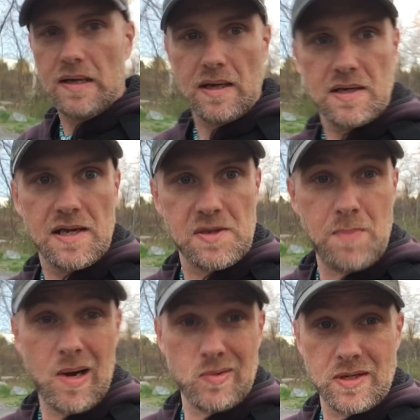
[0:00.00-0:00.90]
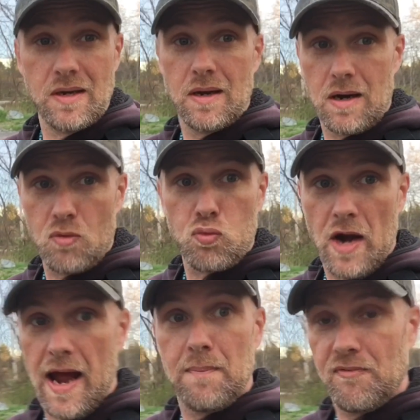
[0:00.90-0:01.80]
Yes, that's about a
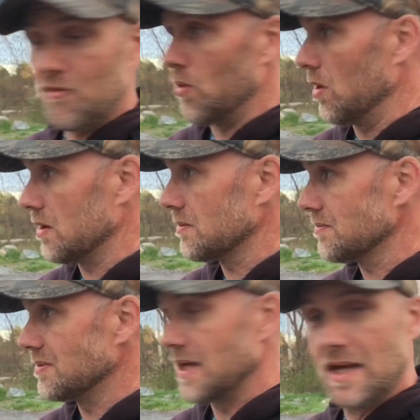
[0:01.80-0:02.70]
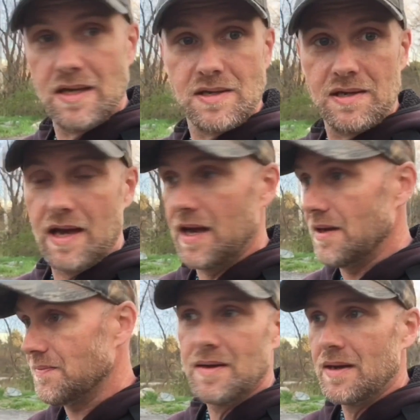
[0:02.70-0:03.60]
wrap for digging today.